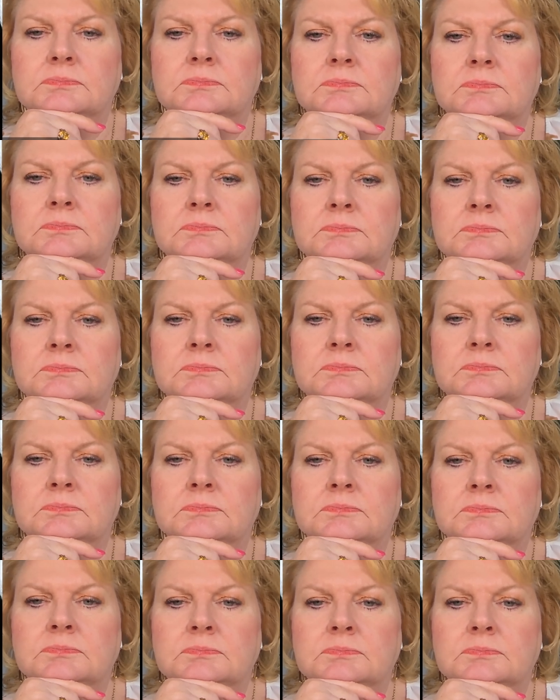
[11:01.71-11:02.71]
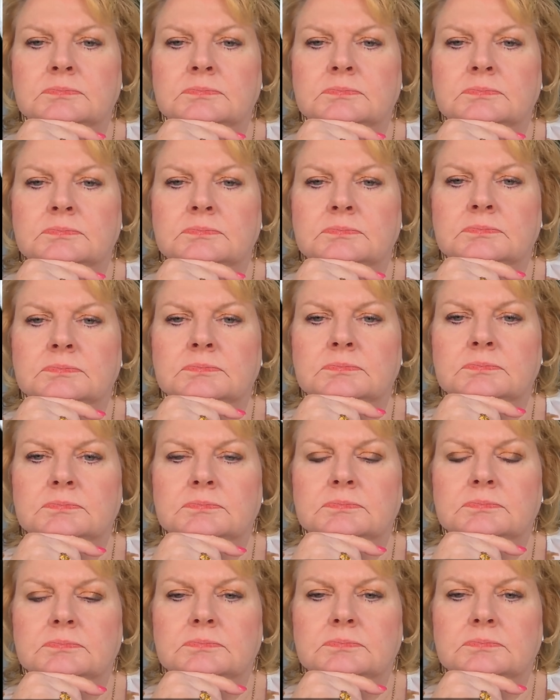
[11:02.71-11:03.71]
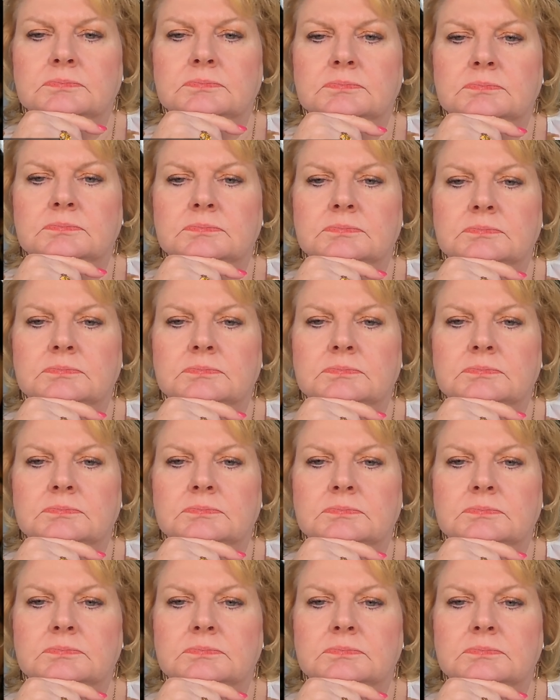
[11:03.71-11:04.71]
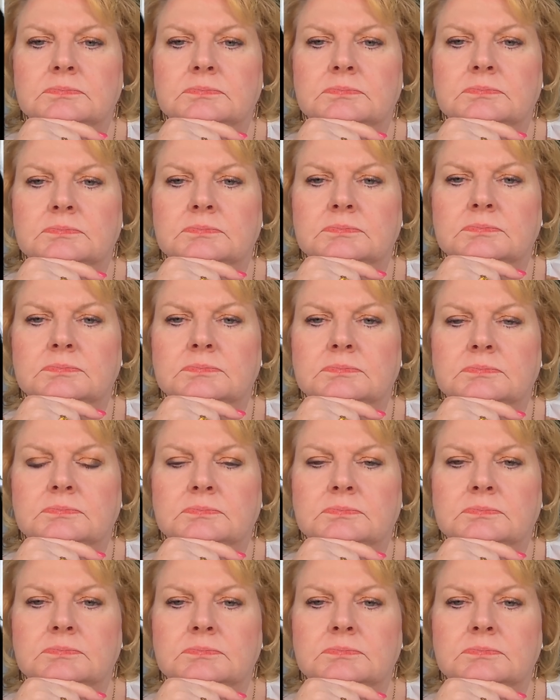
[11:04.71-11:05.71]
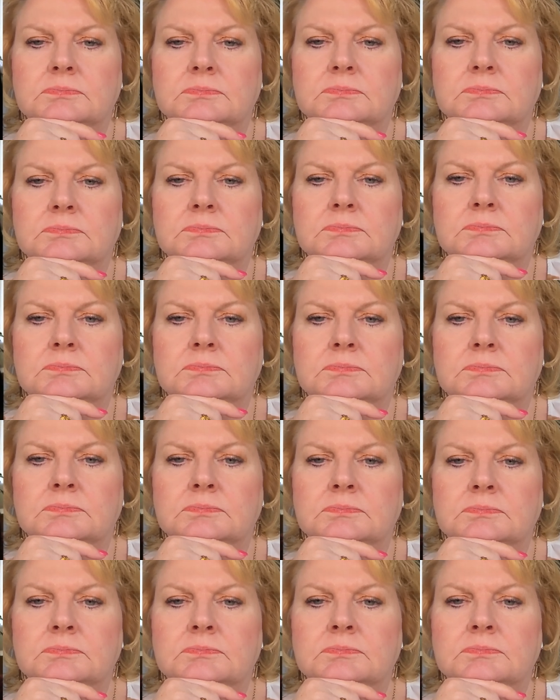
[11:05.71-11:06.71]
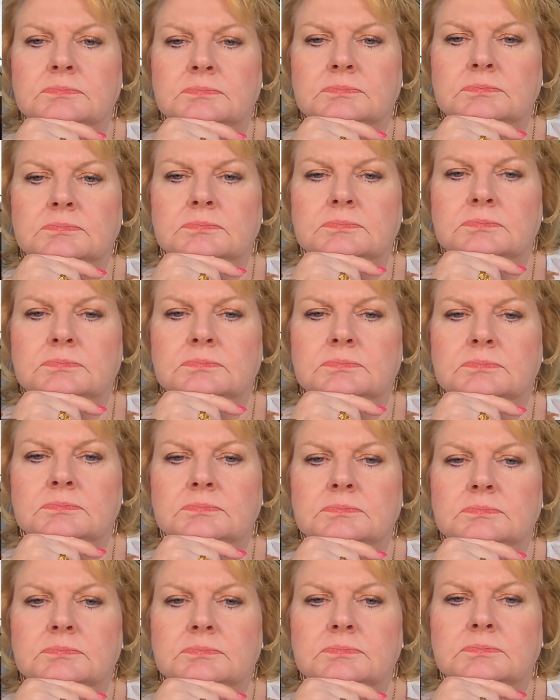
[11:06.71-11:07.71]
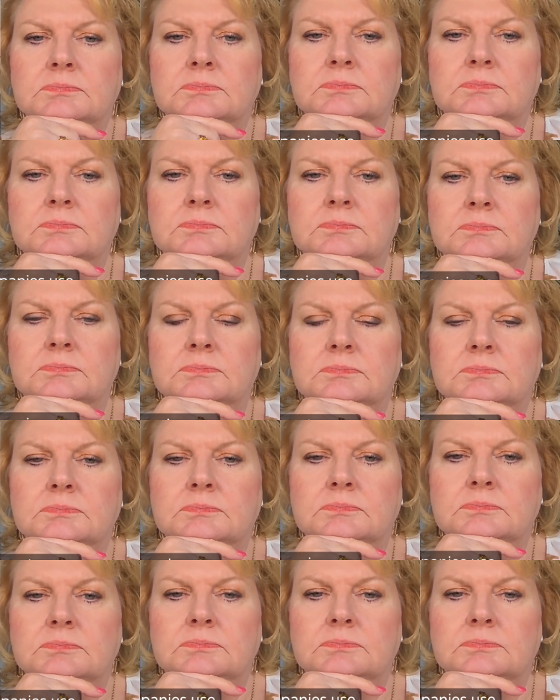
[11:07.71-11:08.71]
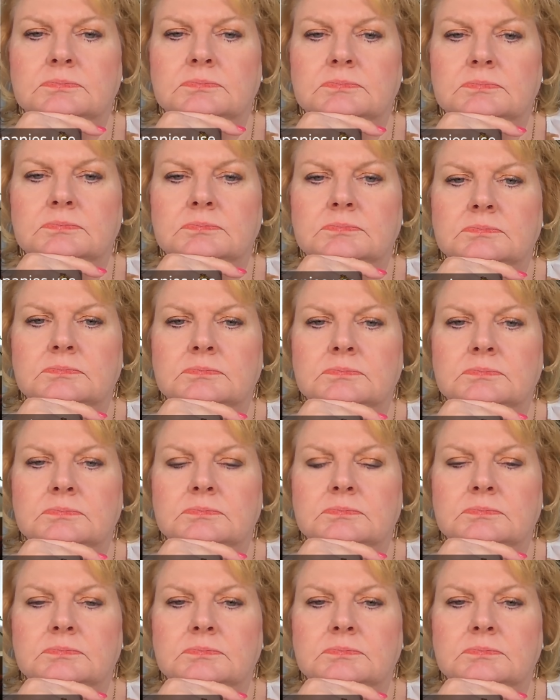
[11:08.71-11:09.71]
This person isn't speaking.